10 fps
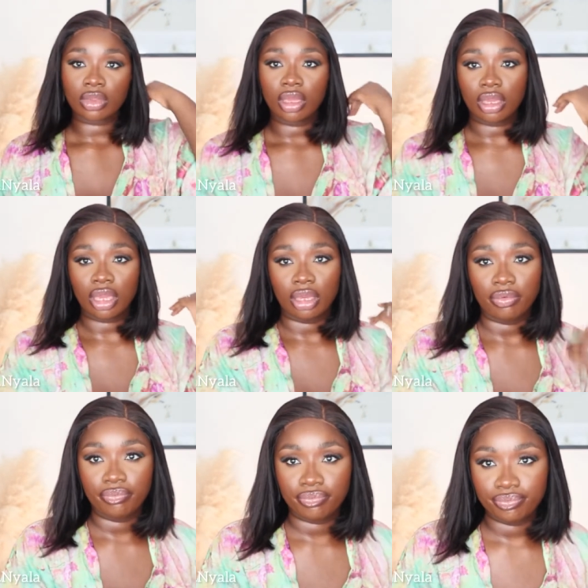Okay,
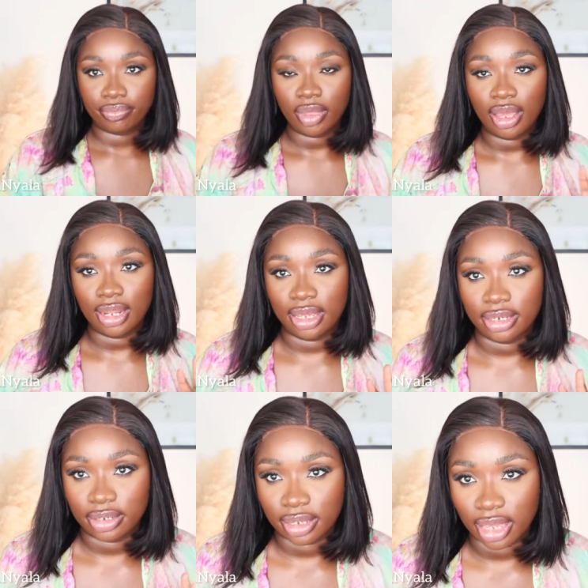I
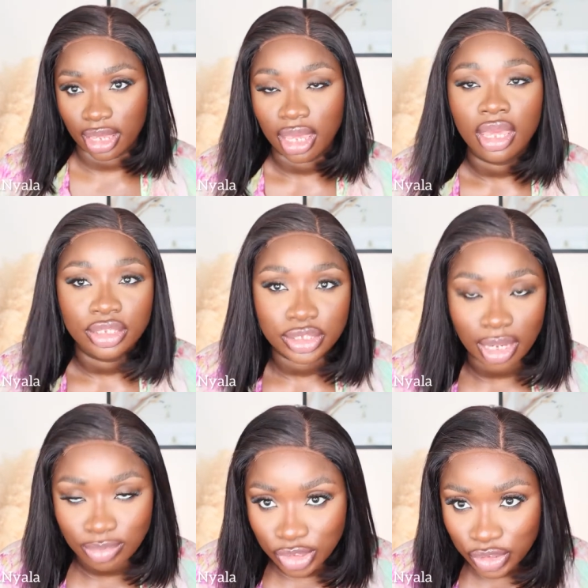lied. Okay, so
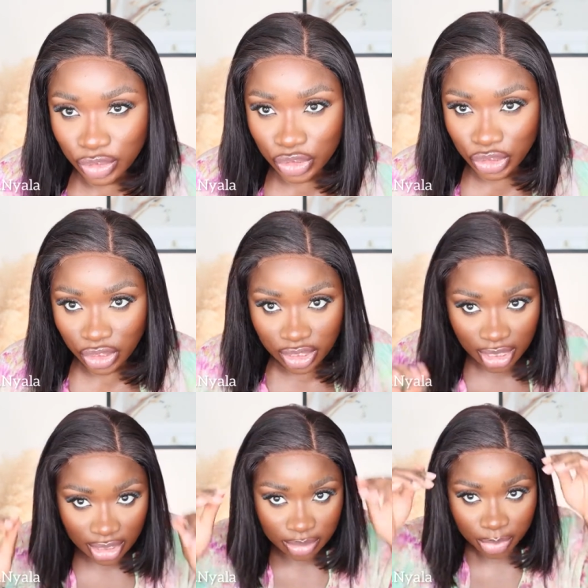I'm just going to show you
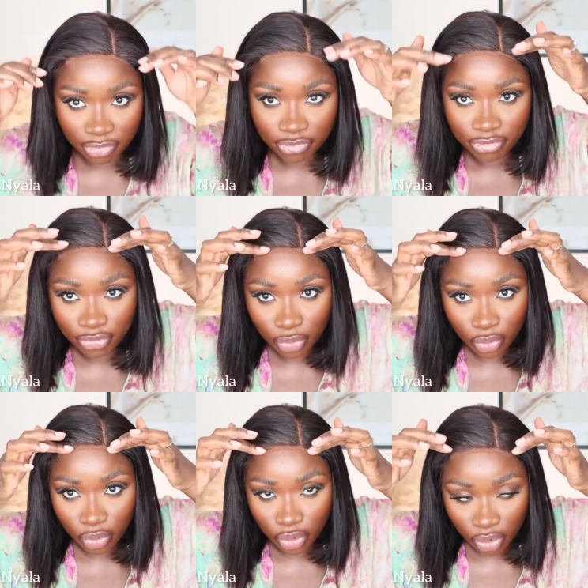guys
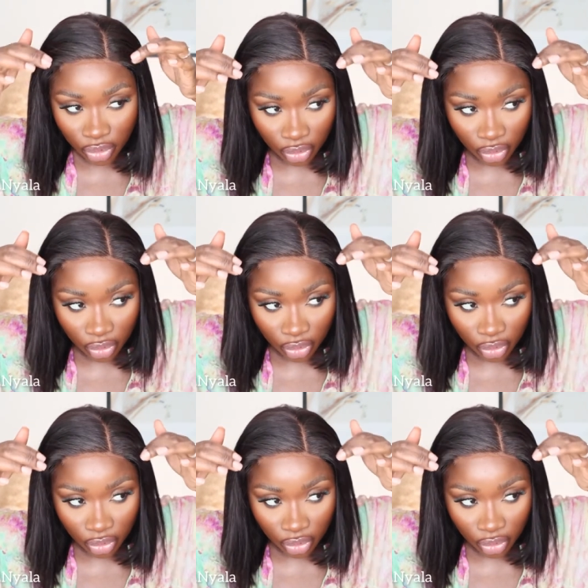before.